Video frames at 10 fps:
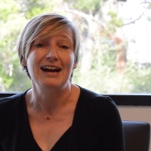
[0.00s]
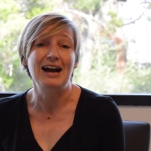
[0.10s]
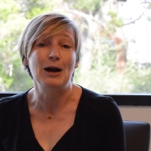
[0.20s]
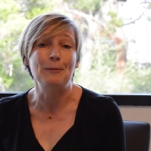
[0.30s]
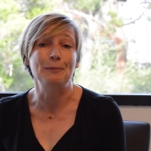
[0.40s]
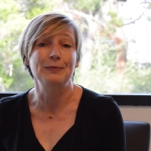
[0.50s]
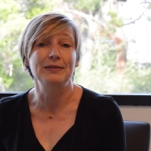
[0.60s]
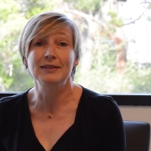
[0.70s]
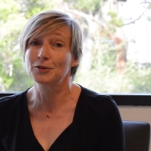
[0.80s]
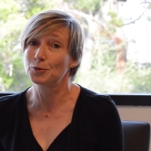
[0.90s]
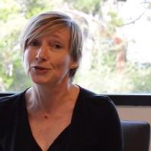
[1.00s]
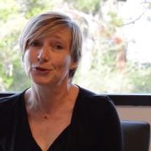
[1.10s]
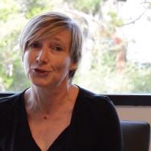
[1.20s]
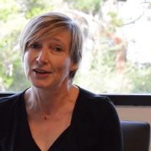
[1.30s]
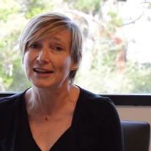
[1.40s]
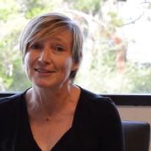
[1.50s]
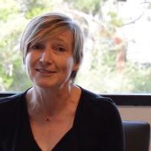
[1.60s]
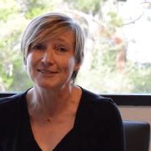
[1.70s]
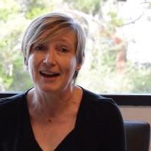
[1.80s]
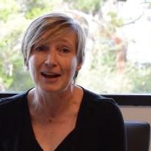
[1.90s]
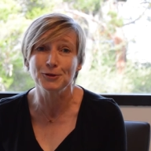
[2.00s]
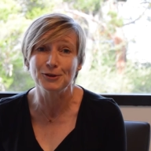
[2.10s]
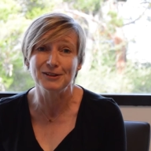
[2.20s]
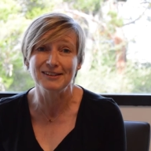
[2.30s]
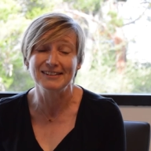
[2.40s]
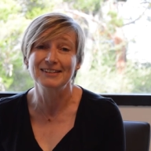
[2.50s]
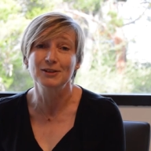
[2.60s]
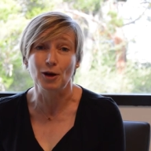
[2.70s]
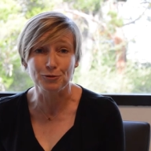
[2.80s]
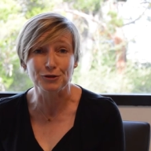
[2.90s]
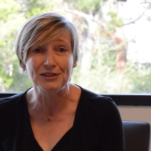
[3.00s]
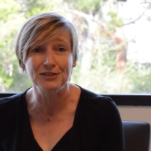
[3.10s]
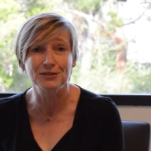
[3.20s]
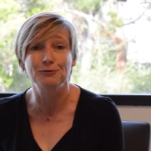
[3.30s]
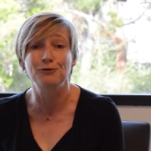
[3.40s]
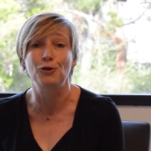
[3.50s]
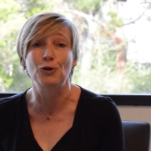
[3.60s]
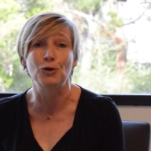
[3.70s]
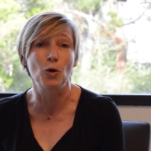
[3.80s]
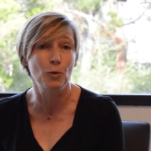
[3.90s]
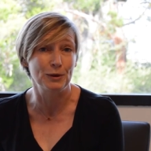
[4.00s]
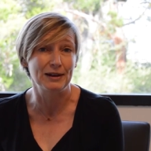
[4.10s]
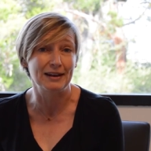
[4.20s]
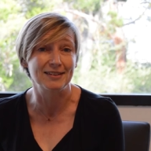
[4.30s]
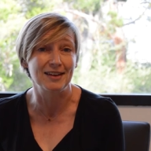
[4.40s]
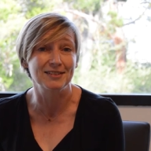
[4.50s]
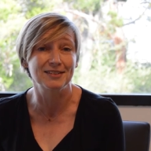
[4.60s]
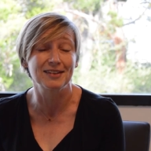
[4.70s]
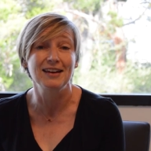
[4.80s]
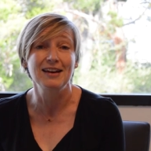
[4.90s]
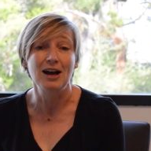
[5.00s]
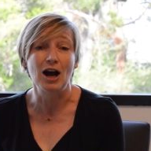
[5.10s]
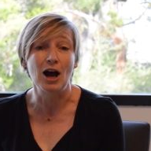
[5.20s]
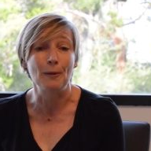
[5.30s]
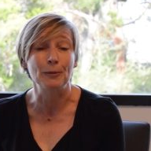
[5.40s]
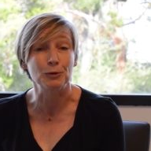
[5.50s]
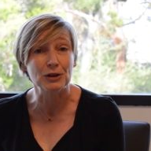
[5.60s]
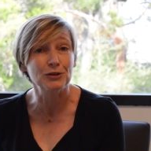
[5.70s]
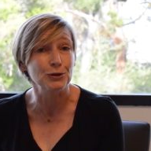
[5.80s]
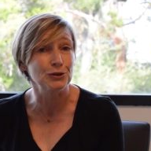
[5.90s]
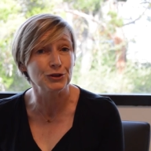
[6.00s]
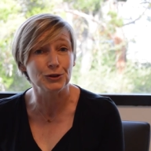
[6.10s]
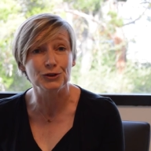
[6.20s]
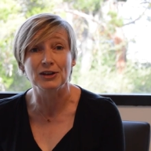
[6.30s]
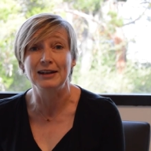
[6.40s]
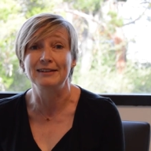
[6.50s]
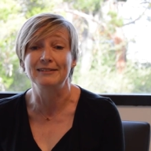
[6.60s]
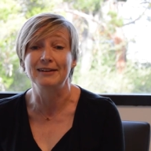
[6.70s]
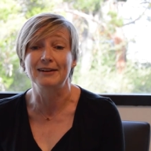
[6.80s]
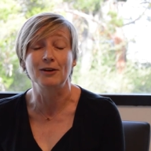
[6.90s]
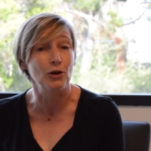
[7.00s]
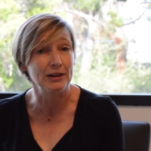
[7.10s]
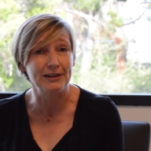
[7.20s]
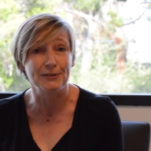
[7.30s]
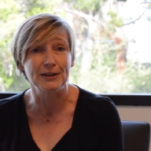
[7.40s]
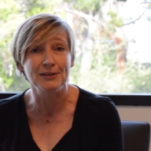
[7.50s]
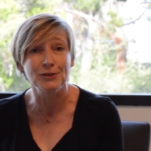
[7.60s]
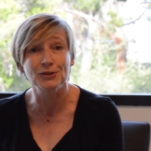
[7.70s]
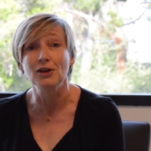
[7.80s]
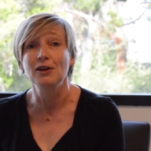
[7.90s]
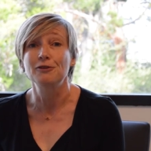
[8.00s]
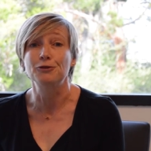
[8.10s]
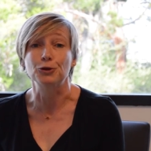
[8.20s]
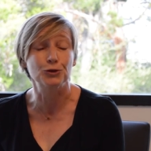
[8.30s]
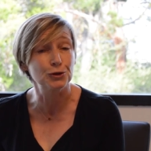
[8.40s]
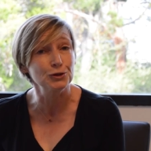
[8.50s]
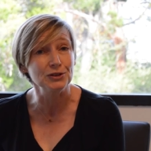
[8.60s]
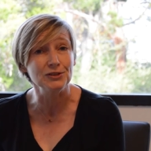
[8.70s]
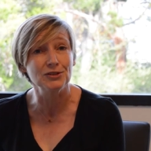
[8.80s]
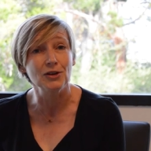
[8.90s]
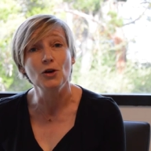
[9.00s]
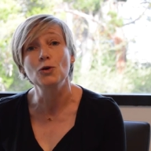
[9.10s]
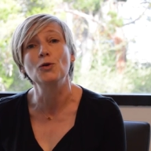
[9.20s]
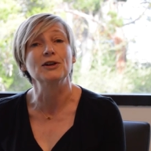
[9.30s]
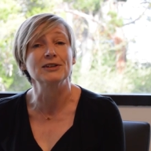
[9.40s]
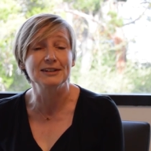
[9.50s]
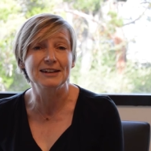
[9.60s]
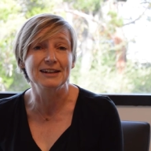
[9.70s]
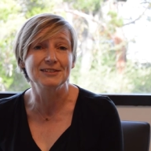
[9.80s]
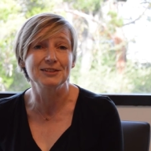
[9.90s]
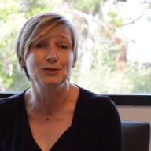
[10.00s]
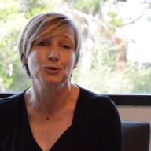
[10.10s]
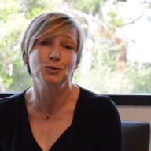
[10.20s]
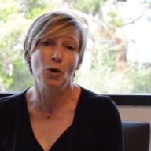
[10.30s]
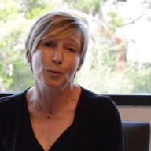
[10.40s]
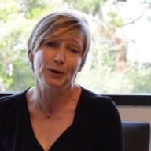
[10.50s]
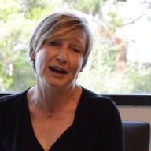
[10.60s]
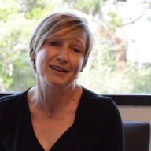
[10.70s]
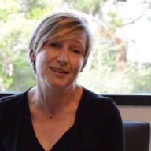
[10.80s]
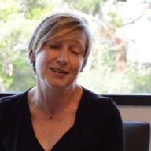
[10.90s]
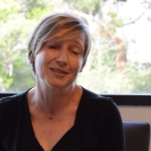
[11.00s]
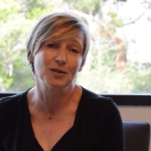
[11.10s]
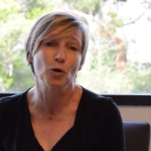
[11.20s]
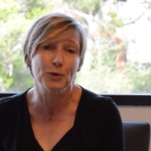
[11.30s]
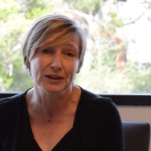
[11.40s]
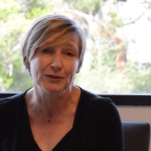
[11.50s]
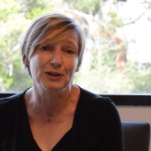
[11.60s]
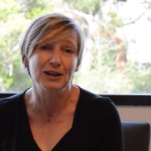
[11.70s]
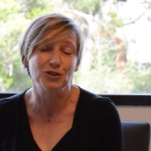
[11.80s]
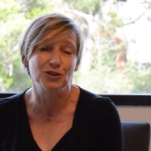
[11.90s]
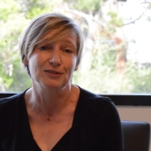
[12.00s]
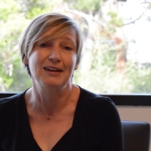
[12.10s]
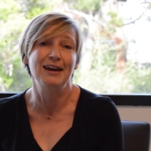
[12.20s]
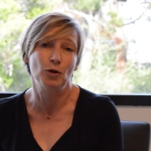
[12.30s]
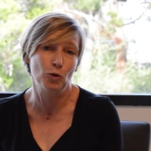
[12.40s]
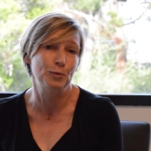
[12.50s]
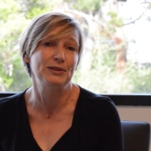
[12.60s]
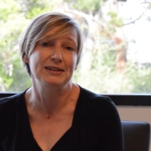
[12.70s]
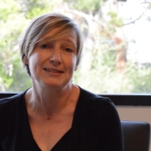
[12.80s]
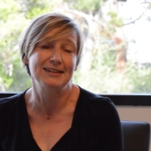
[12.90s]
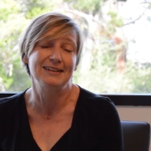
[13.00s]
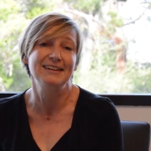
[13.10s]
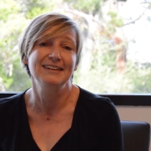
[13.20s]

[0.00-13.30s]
Um, this was the second annual conference for open access um, researchers in their early careers, for students who are dedicated to open access, open education, and open data.